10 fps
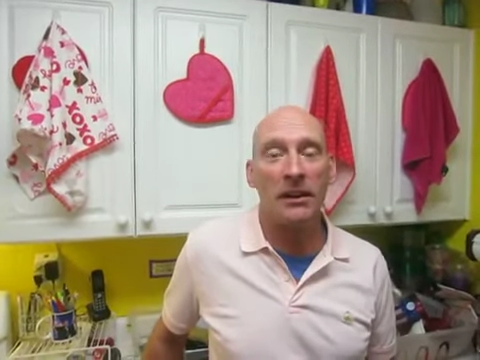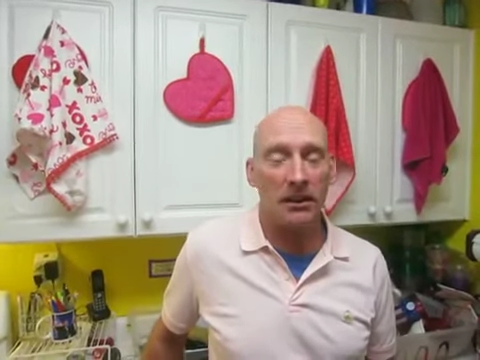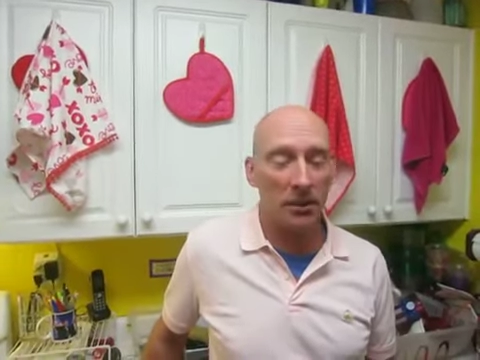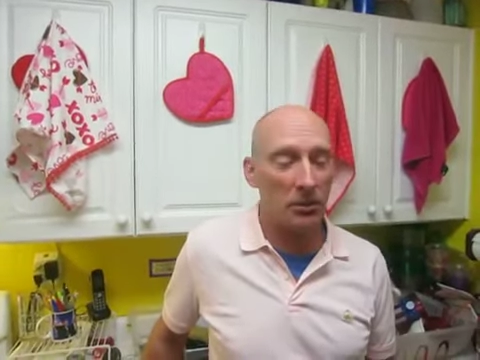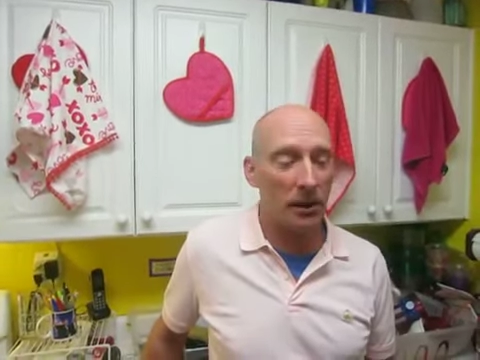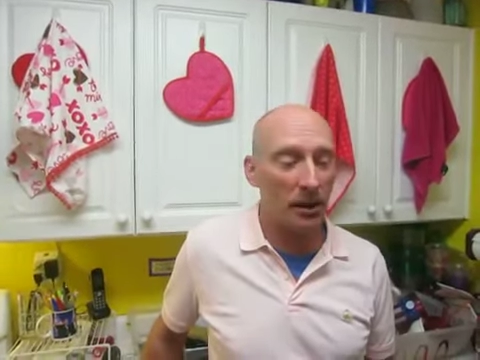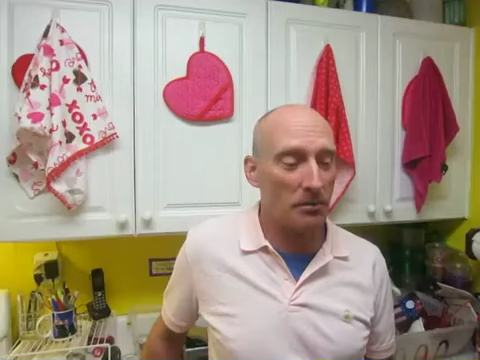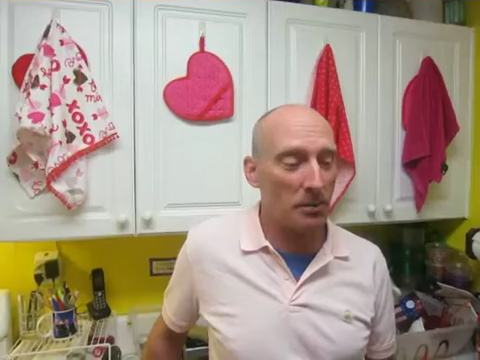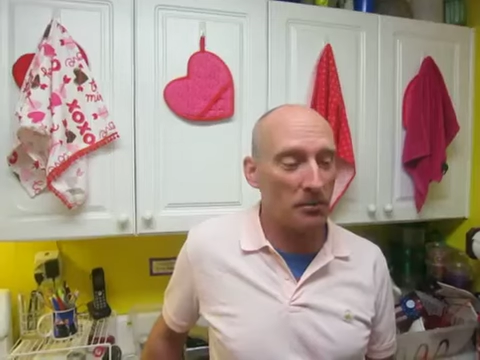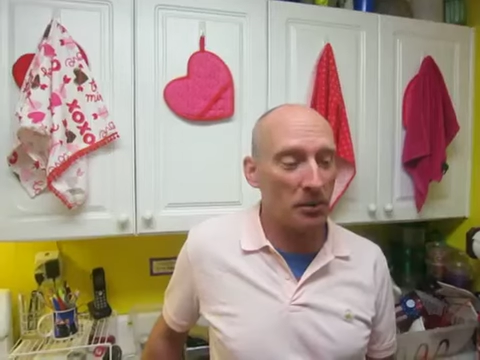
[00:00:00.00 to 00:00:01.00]
And you wake
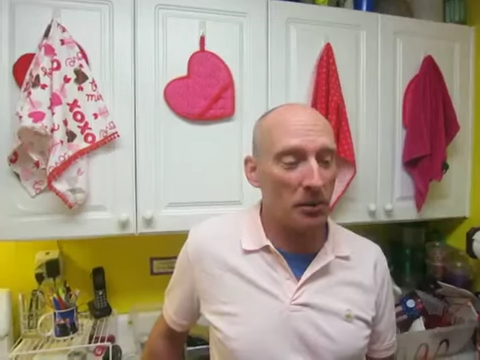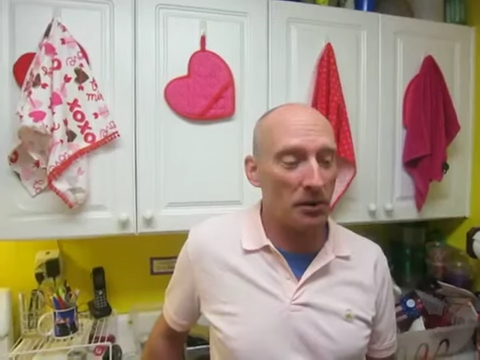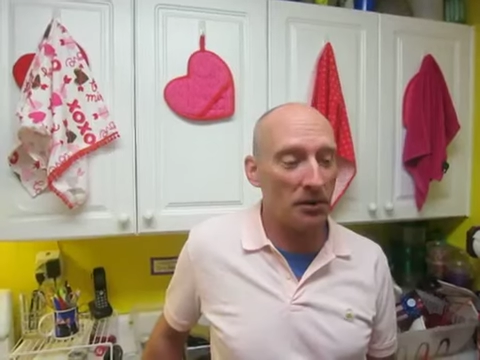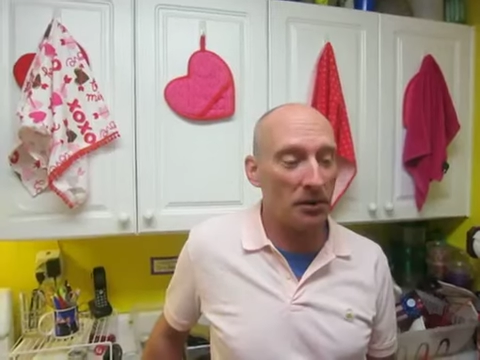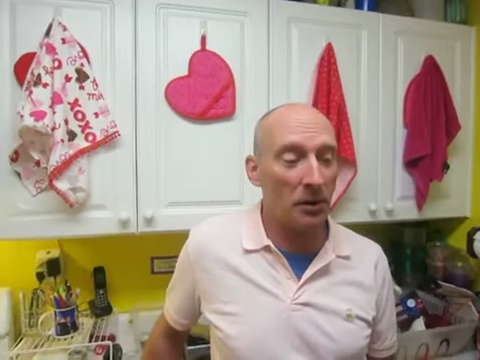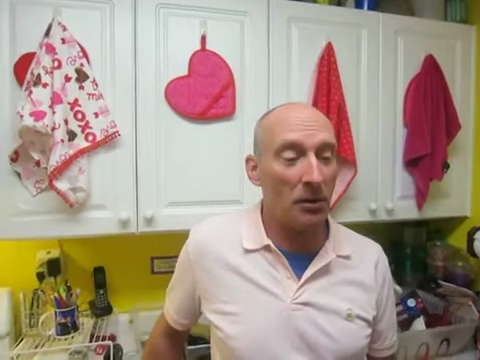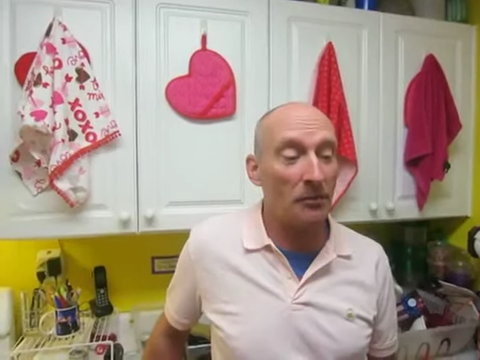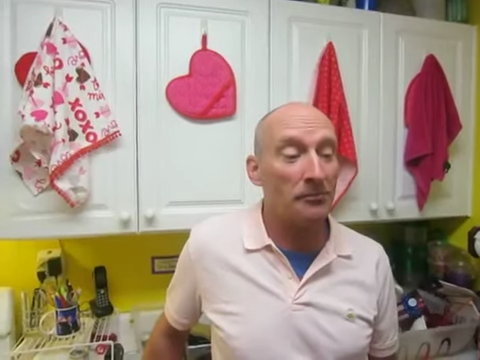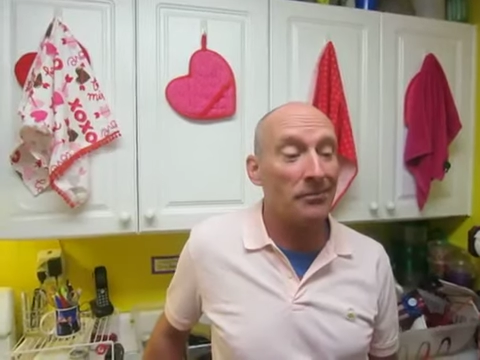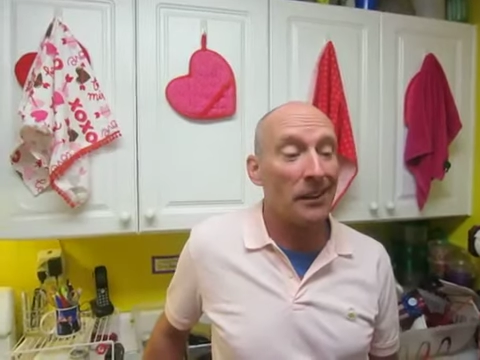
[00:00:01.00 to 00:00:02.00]
up in the morning, and you go,
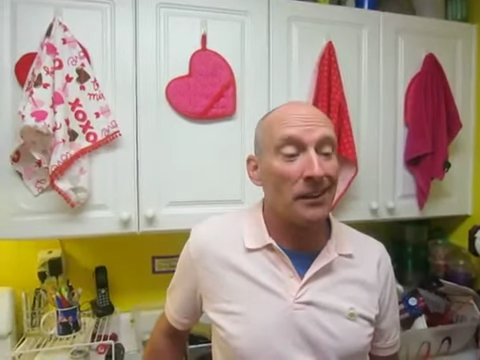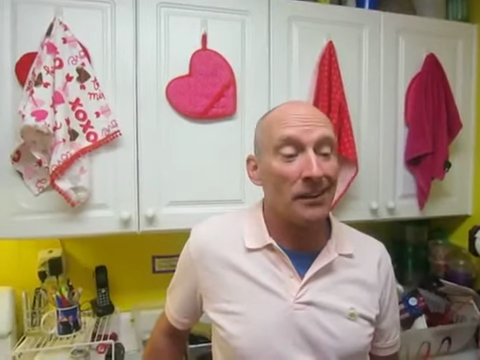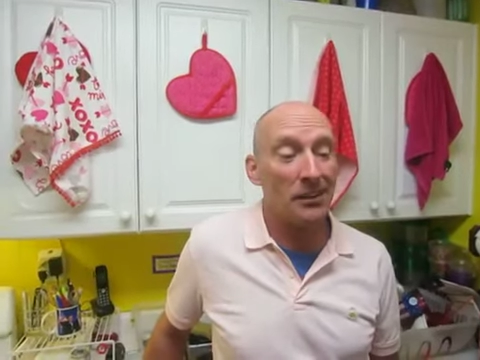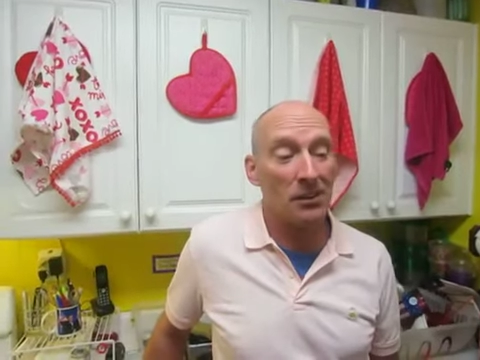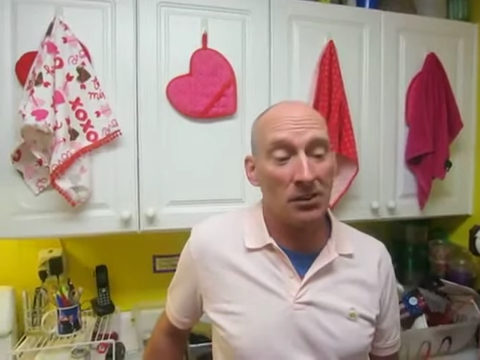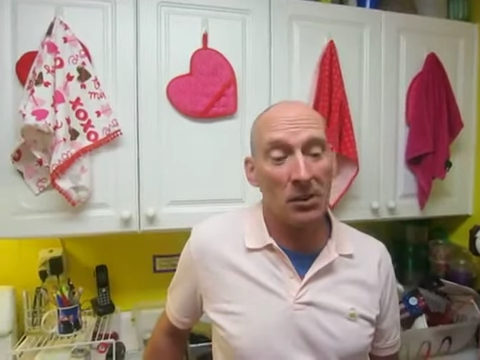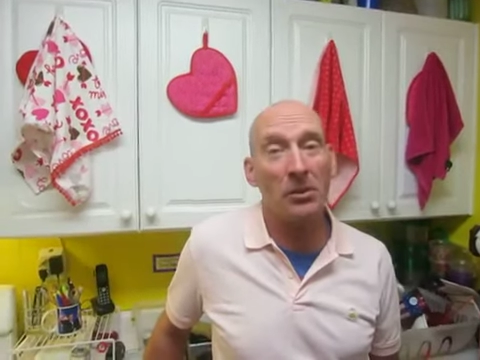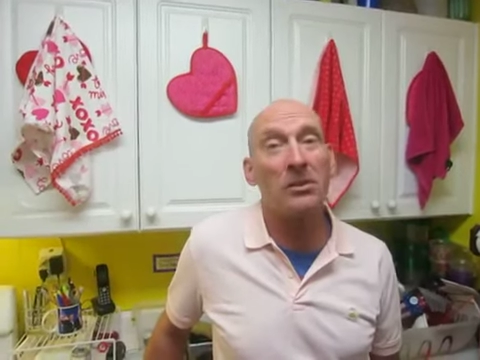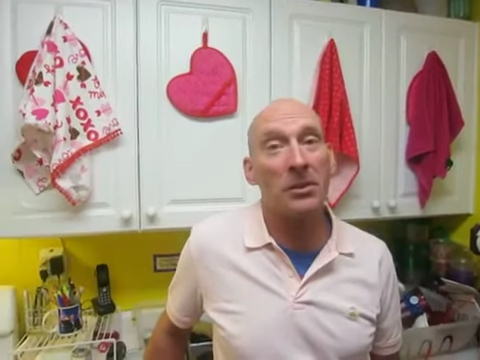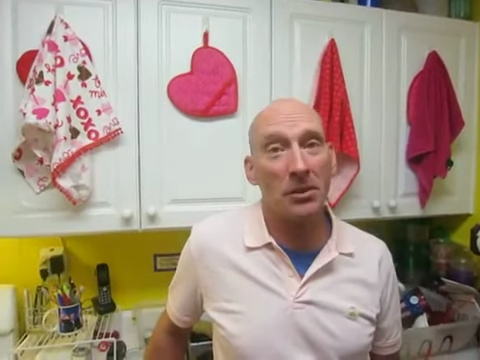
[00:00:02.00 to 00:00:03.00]
you
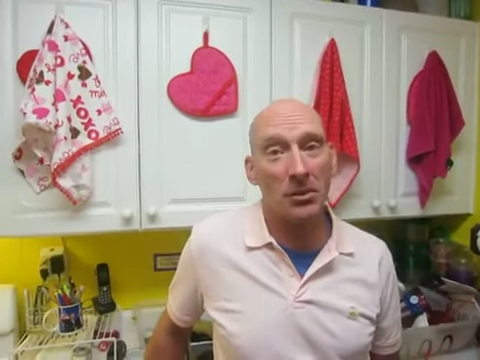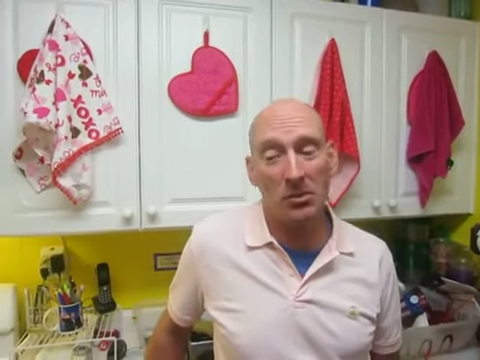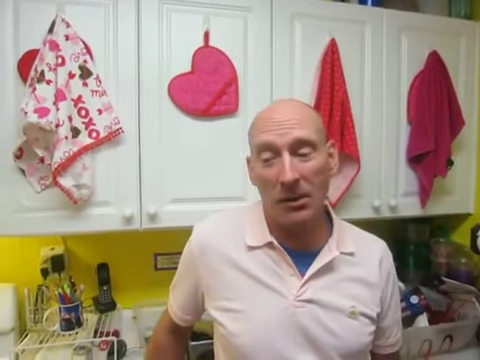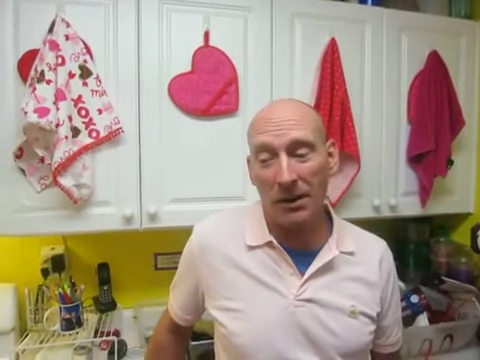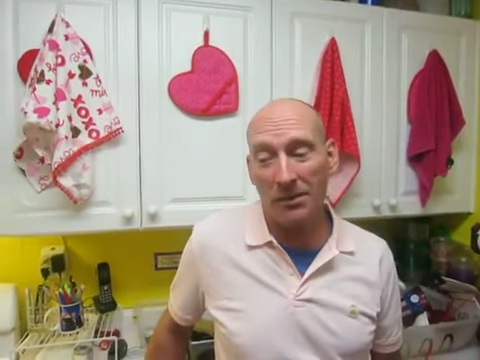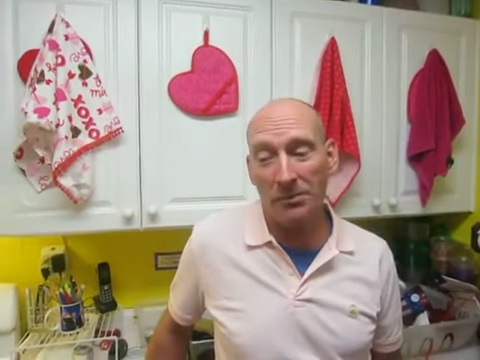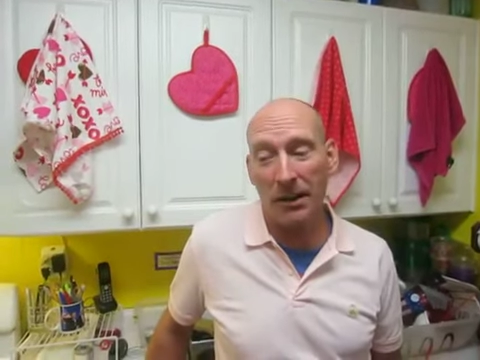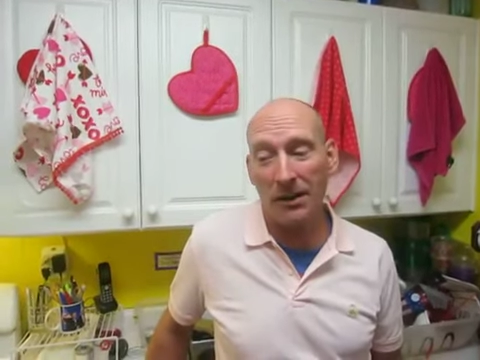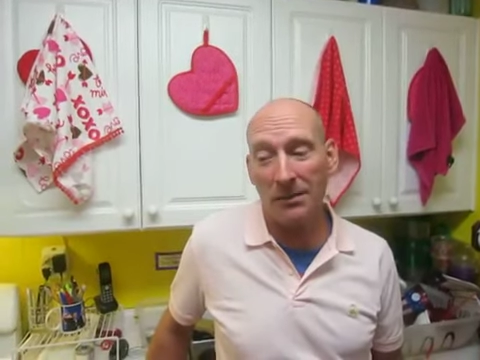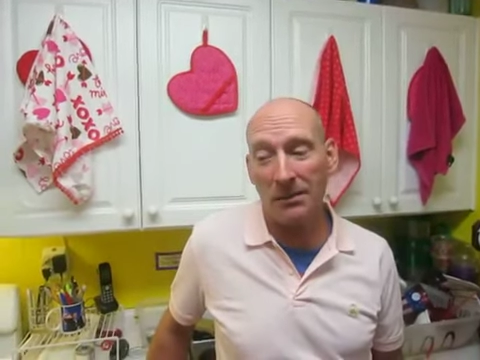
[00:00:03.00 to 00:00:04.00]
so you know what
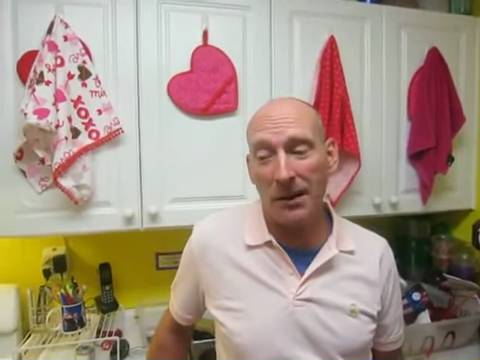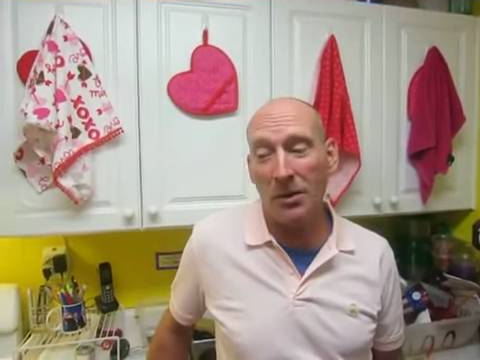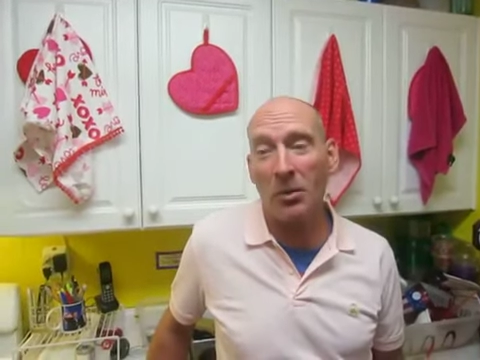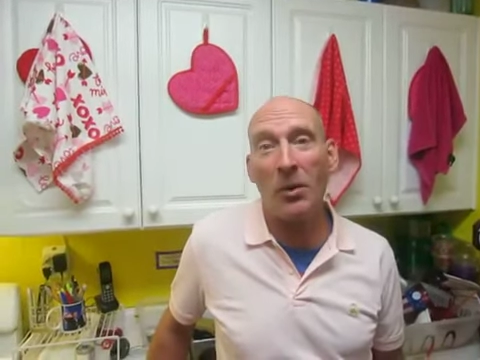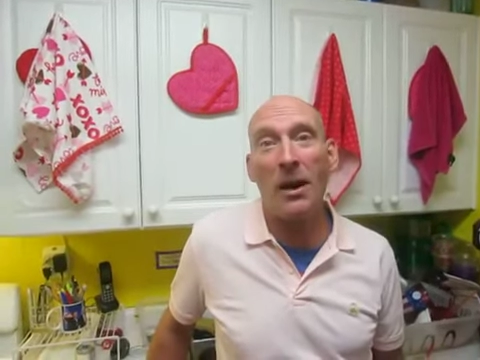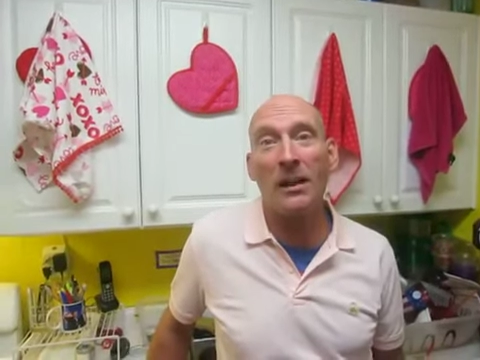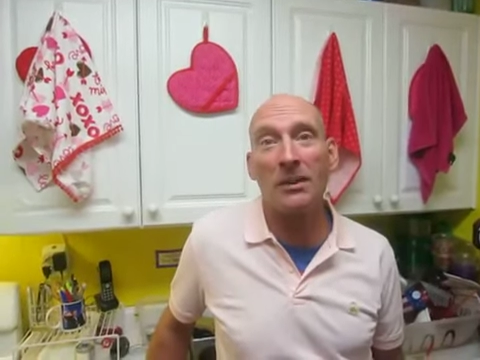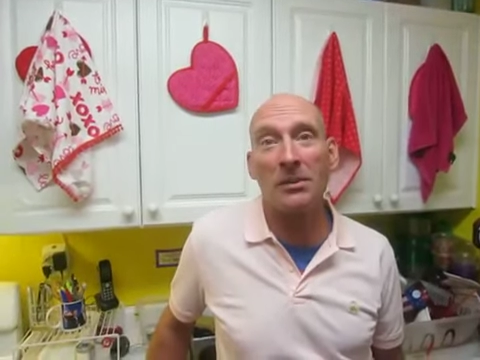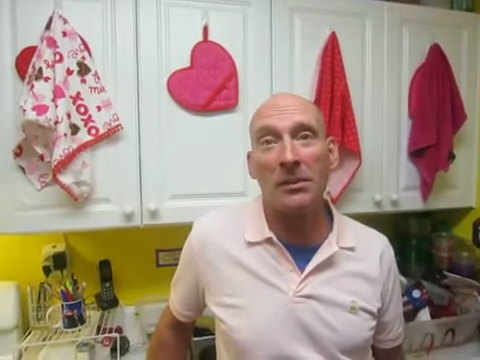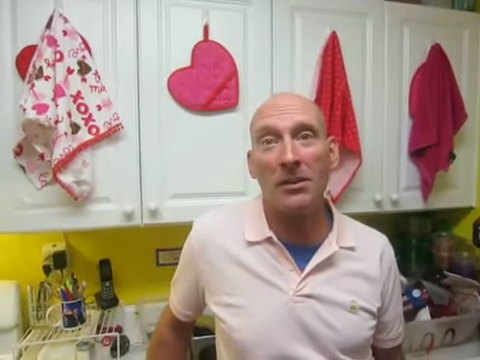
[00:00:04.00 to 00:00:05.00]
companion? My
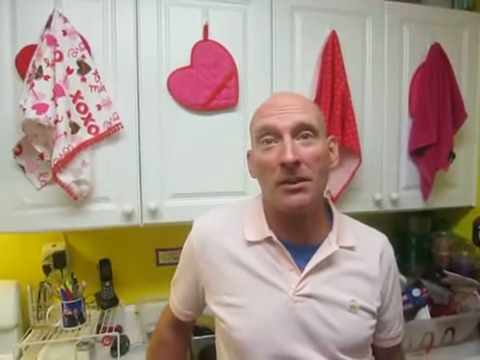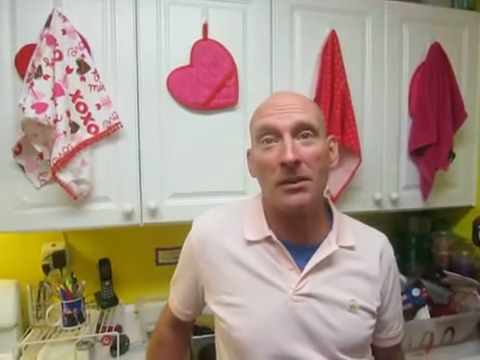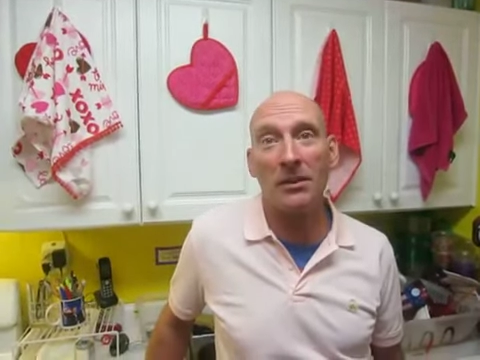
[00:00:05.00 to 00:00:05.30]
wallet's missing.